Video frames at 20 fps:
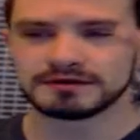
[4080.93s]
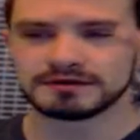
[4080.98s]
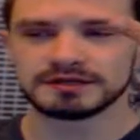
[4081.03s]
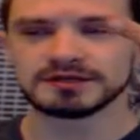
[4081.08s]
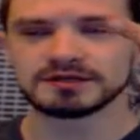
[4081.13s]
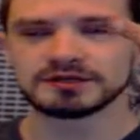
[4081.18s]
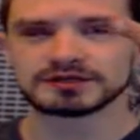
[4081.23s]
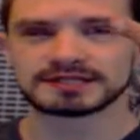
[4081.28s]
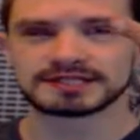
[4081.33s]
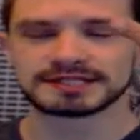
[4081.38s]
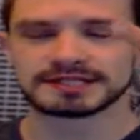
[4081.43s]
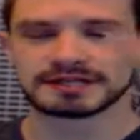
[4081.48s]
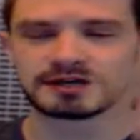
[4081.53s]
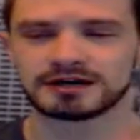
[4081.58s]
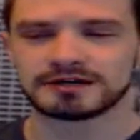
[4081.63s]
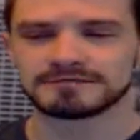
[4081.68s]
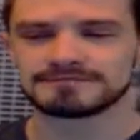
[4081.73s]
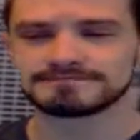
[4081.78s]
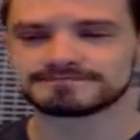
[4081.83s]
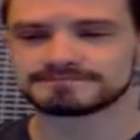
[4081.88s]
Deuces,
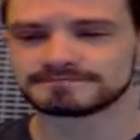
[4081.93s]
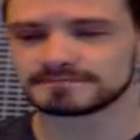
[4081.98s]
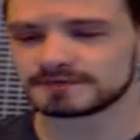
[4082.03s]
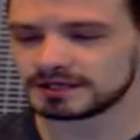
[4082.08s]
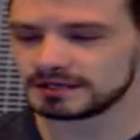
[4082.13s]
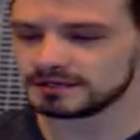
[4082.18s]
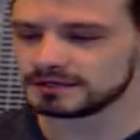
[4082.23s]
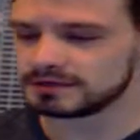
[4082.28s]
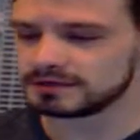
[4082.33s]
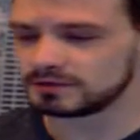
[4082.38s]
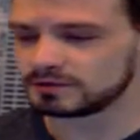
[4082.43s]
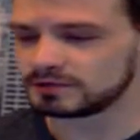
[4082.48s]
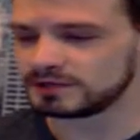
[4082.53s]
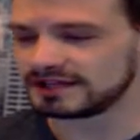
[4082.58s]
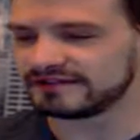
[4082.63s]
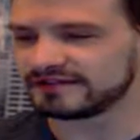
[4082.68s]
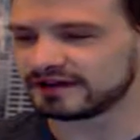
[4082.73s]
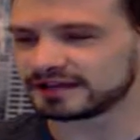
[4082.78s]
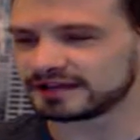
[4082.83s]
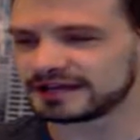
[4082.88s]
y'all. We'll
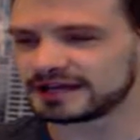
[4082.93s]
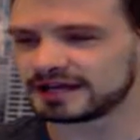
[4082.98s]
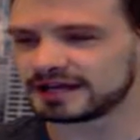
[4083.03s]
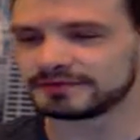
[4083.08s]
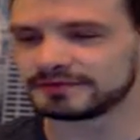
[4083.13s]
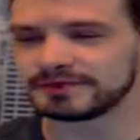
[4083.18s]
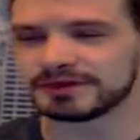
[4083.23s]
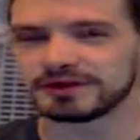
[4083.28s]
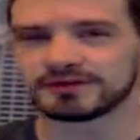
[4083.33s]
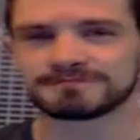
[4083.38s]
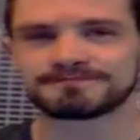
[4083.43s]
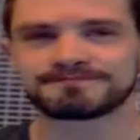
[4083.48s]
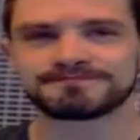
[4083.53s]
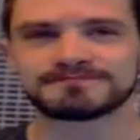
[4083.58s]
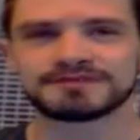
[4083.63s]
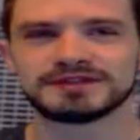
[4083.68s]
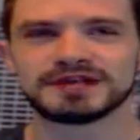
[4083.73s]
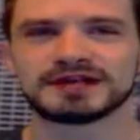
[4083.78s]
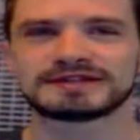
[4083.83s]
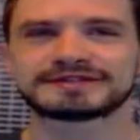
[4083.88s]
leave on that up note.
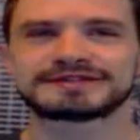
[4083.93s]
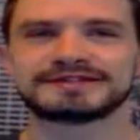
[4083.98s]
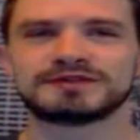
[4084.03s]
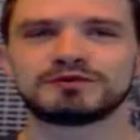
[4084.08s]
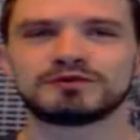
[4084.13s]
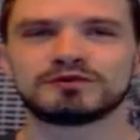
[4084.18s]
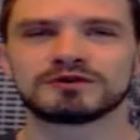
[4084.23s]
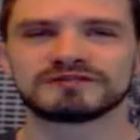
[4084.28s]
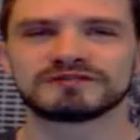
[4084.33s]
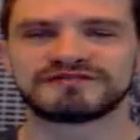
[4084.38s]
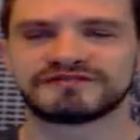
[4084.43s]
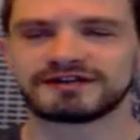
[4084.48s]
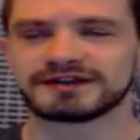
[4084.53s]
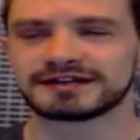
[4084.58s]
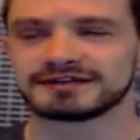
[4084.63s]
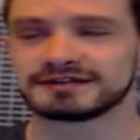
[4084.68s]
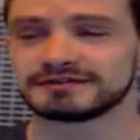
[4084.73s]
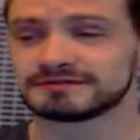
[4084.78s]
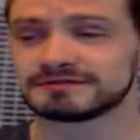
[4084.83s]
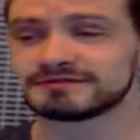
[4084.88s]
Nazi war
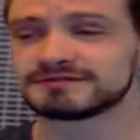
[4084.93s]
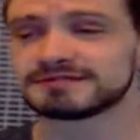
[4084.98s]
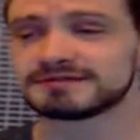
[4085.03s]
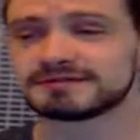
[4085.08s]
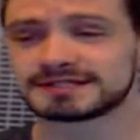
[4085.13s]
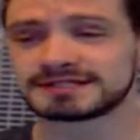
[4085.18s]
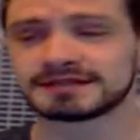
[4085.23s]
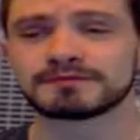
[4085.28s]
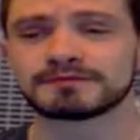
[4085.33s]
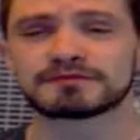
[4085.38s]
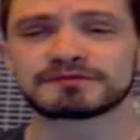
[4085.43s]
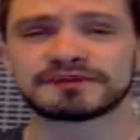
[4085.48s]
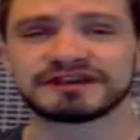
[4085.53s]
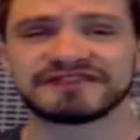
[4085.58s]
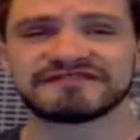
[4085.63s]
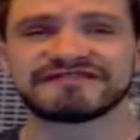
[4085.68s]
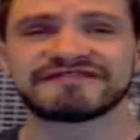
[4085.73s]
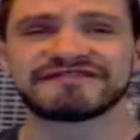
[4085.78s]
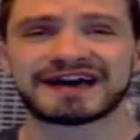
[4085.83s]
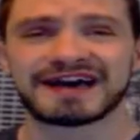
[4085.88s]
fucking
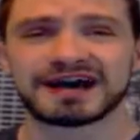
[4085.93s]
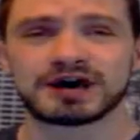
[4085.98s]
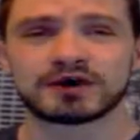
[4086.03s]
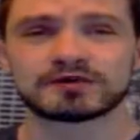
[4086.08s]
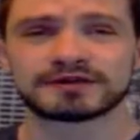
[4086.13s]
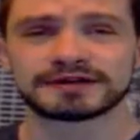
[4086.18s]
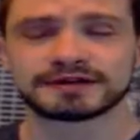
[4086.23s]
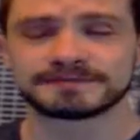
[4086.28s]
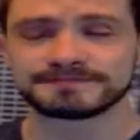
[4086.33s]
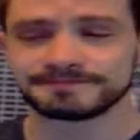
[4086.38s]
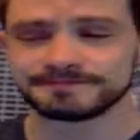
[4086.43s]
submarine found.